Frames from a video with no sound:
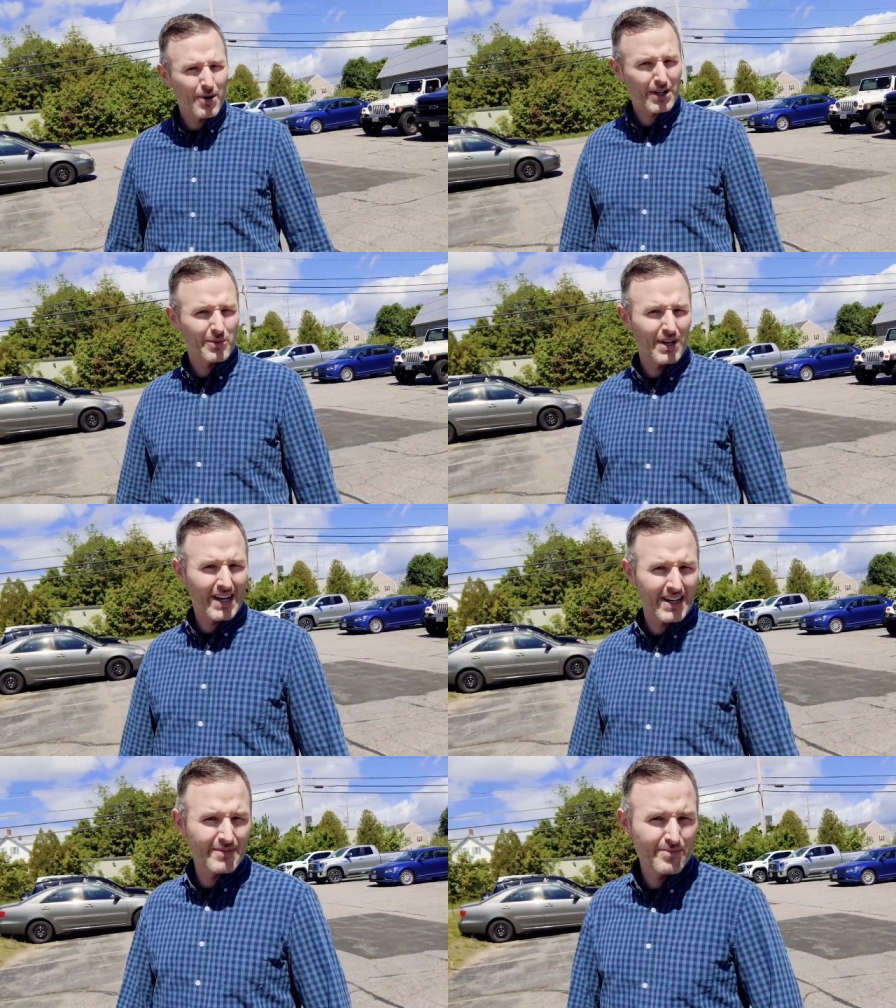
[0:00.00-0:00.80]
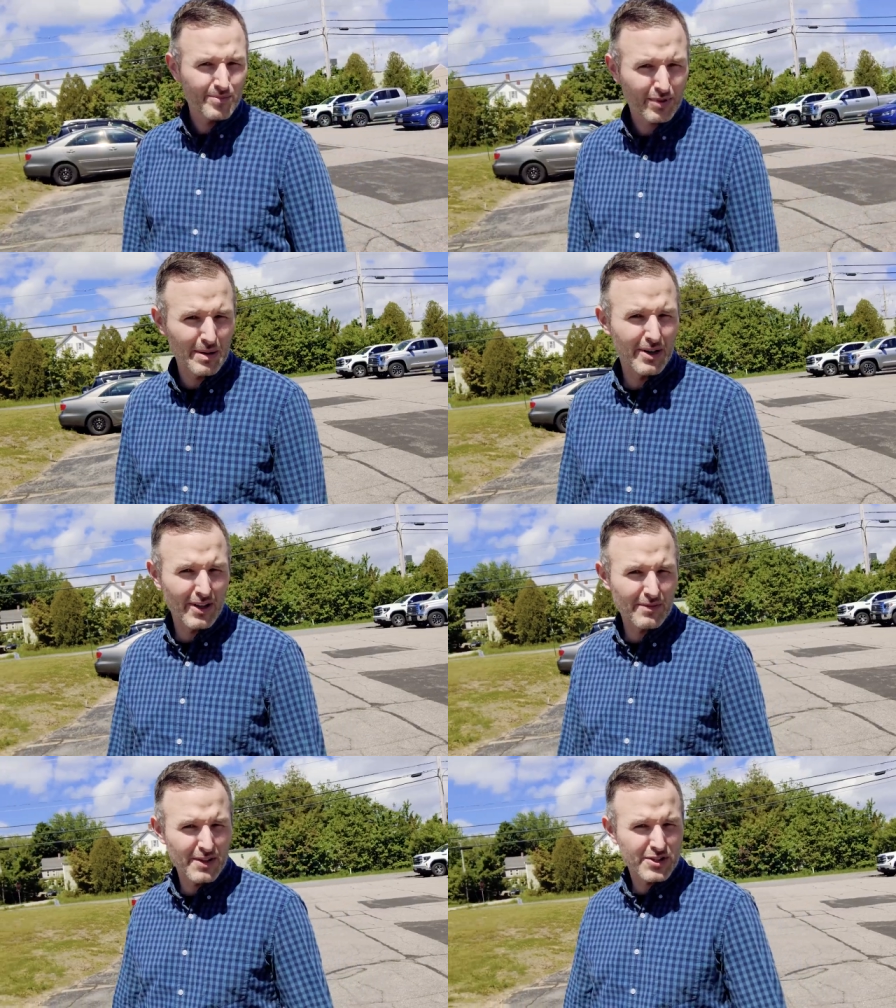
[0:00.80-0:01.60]
park and ride
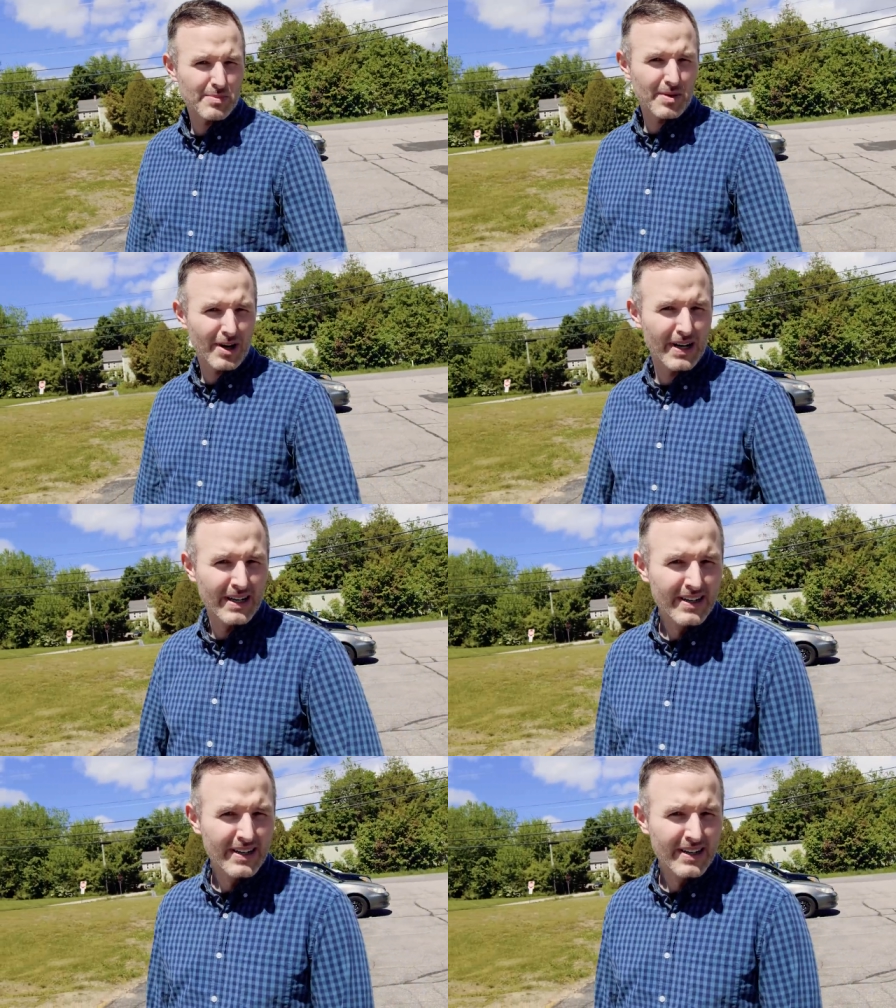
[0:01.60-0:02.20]
primarily for the shipyard.